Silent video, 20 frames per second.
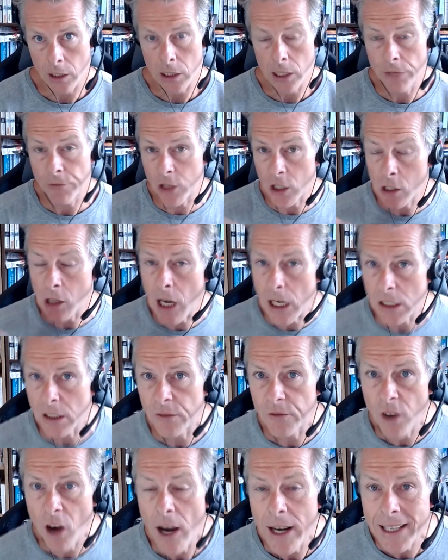If you'd like to
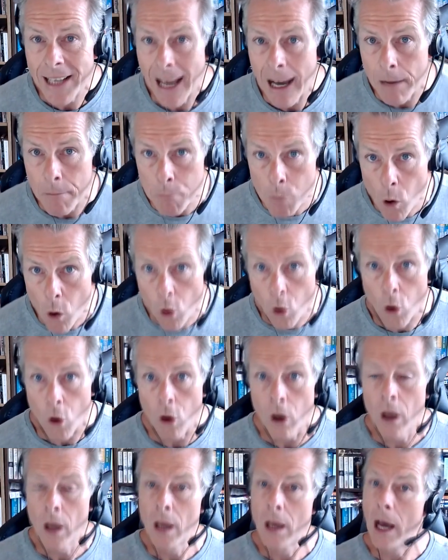find out more
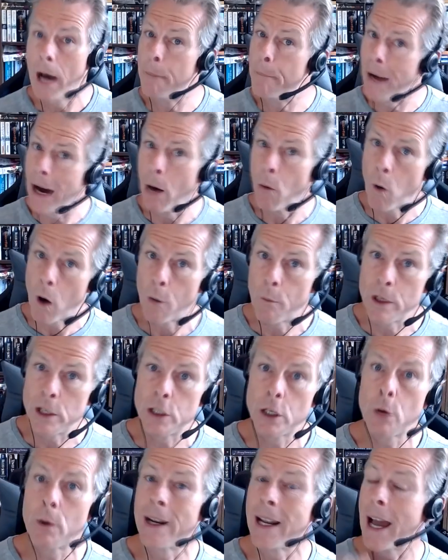about what we
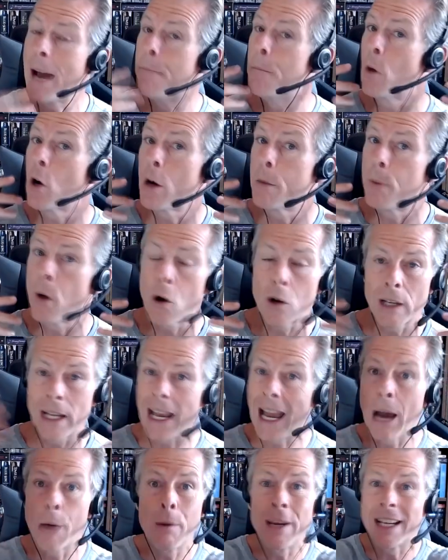do and how, more importantly,
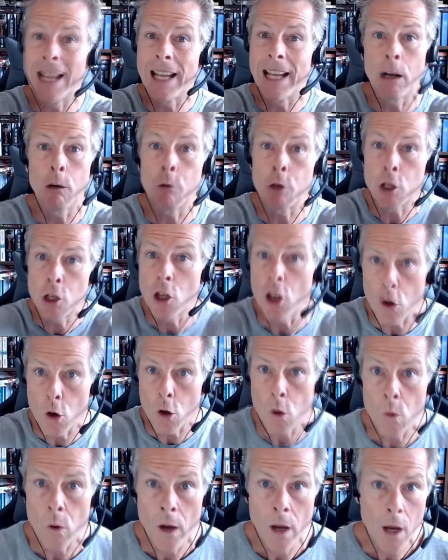how we can help
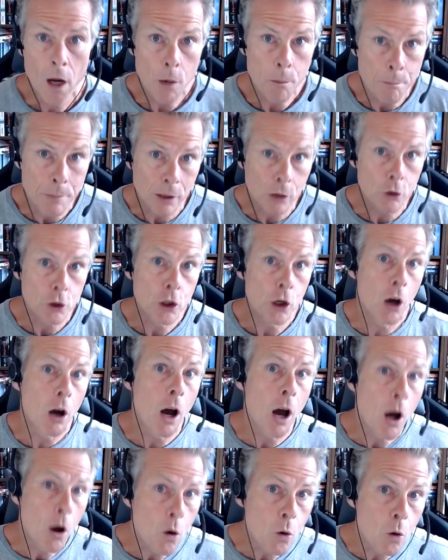you build your
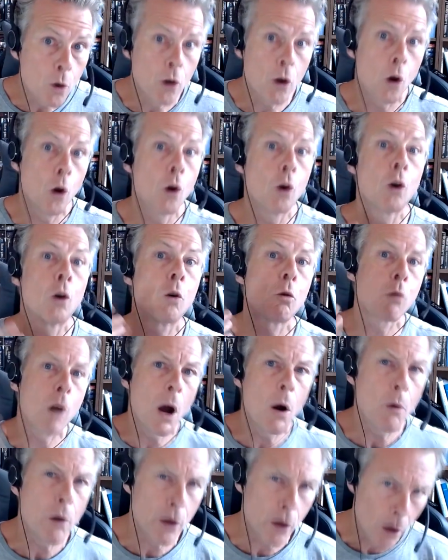own or
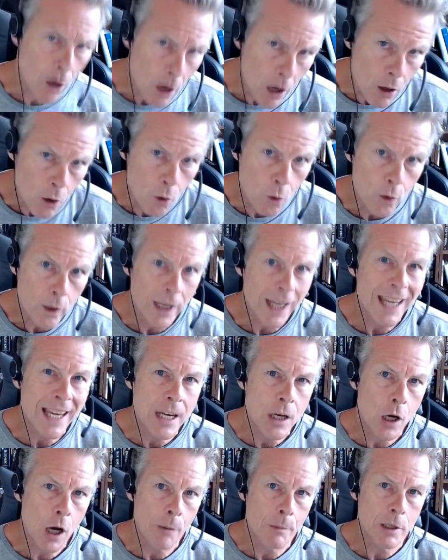grow your own
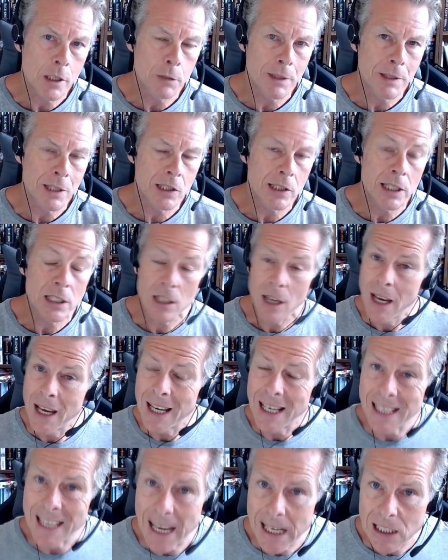e-commerce business,
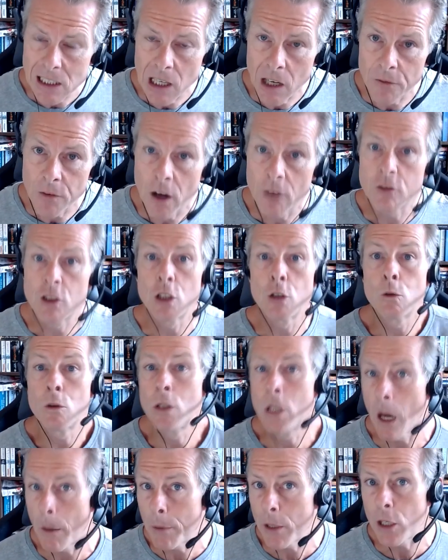get yourself off to
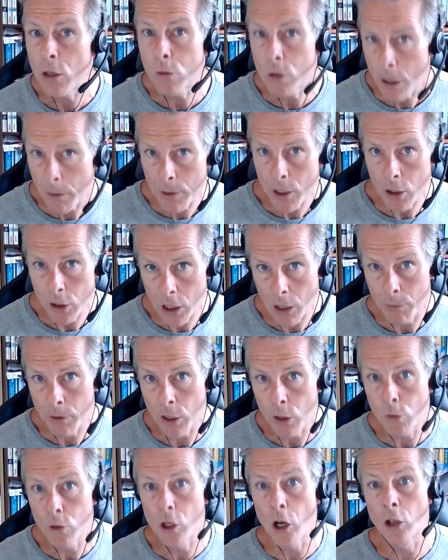
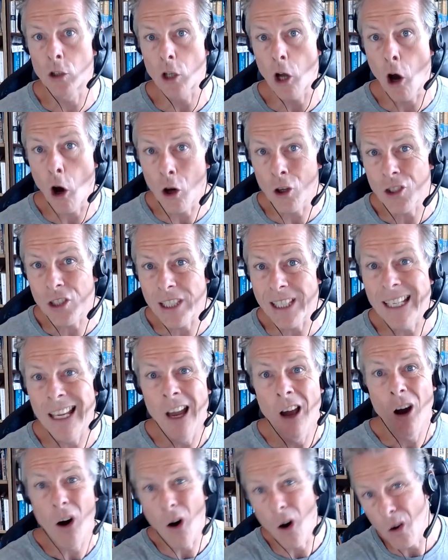
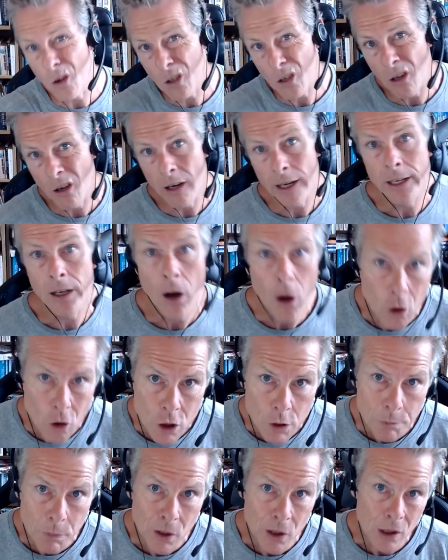
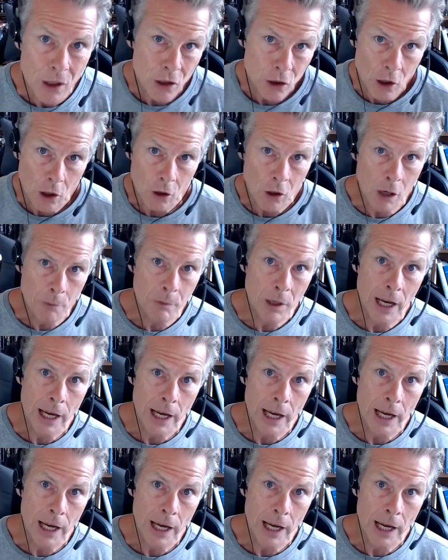www.aussieonlineentrepreneurs.com.au.